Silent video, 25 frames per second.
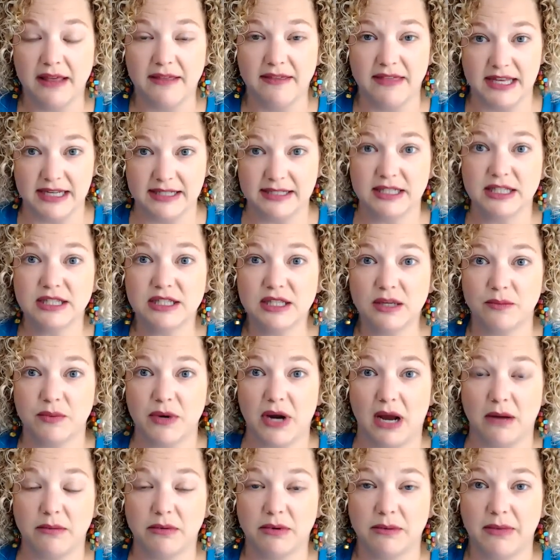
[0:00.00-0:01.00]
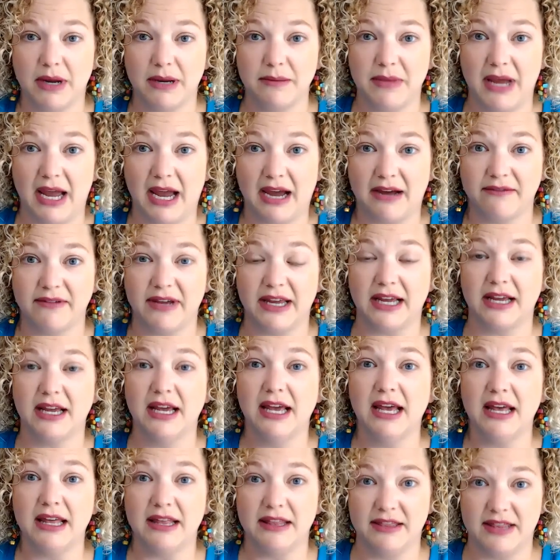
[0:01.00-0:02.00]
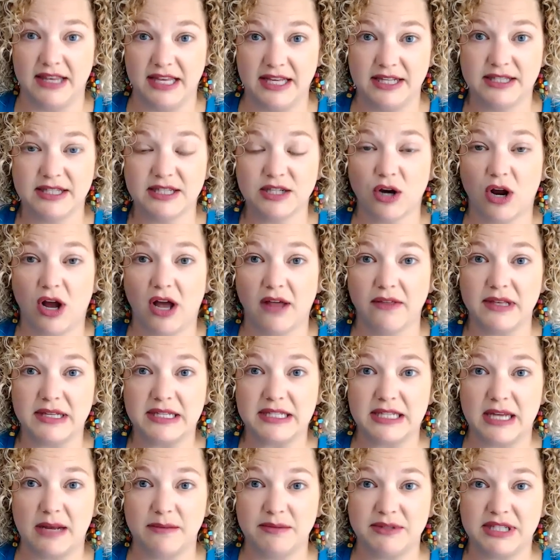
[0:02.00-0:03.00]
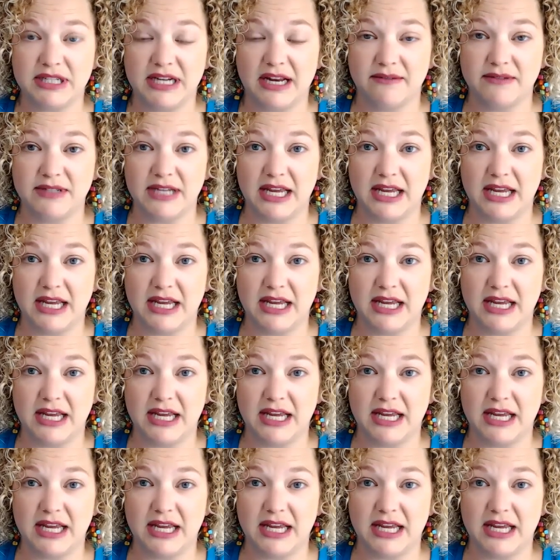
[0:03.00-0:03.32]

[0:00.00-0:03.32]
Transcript: This is the problem I'm having. These are all the steps that I've